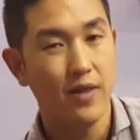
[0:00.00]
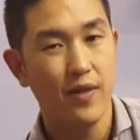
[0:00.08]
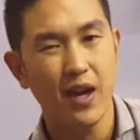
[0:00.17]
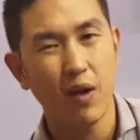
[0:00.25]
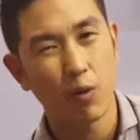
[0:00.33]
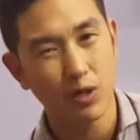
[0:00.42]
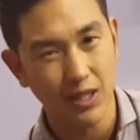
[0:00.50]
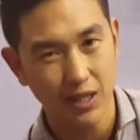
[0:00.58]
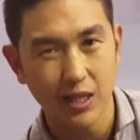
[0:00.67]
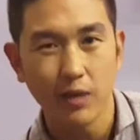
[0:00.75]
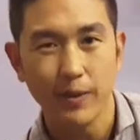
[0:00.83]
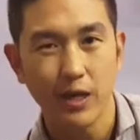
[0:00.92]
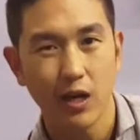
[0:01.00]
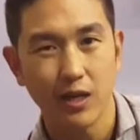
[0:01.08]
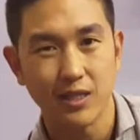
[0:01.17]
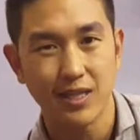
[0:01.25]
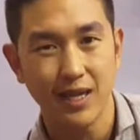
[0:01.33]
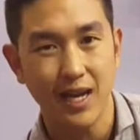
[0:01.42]
Then I worked a little bit
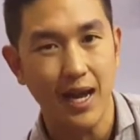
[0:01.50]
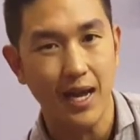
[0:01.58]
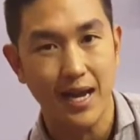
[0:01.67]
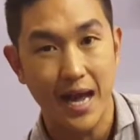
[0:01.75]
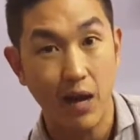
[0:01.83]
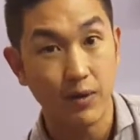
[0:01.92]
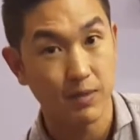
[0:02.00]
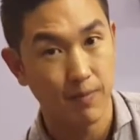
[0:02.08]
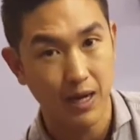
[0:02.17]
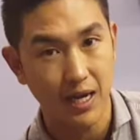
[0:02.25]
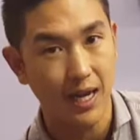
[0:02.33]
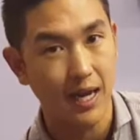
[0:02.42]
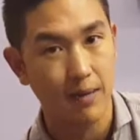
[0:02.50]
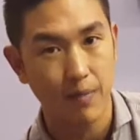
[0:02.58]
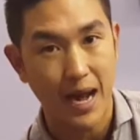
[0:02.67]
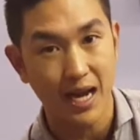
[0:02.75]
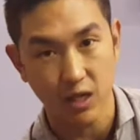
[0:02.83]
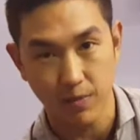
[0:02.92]
on Sunday, and now it's Monday, and I'm
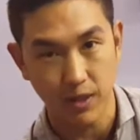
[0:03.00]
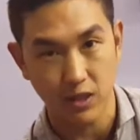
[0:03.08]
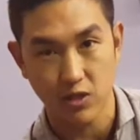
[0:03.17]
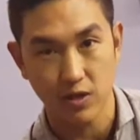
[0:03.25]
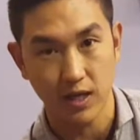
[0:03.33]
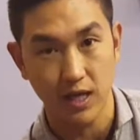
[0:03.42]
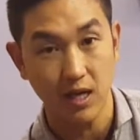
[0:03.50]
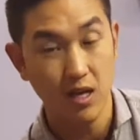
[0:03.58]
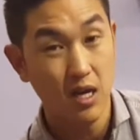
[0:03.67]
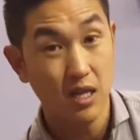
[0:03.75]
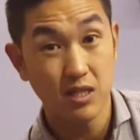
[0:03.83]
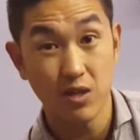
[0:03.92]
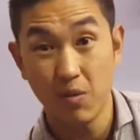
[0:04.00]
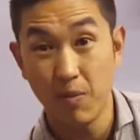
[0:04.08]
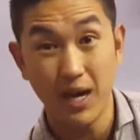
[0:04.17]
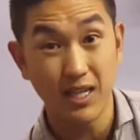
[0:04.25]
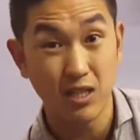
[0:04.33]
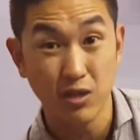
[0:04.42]
acupuncturing it. So
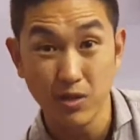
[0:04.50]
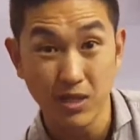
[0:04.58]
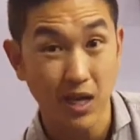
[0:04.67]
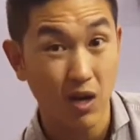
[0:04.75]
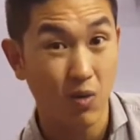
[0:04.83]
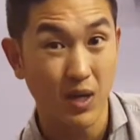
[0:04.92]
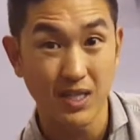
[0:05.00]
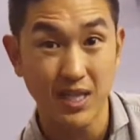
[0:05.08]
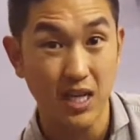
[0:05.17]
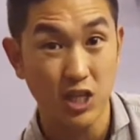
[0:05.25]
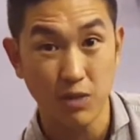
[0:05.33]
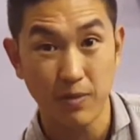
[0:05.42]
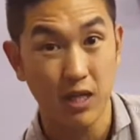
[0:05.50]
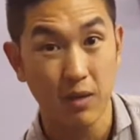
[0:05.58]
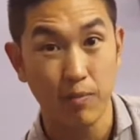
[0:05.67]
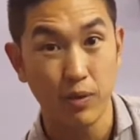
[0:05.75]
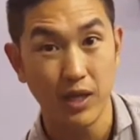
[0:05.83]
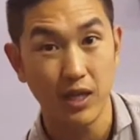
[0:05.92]
by Tuesday or Wednesday, it should be
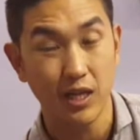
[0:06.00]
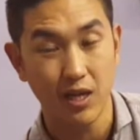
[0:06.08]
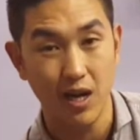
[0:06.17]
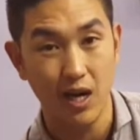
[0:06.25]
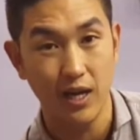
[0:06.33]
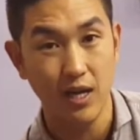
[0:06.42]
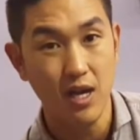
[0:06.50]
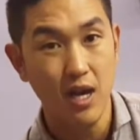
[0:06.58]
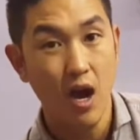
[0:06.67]
completely gone.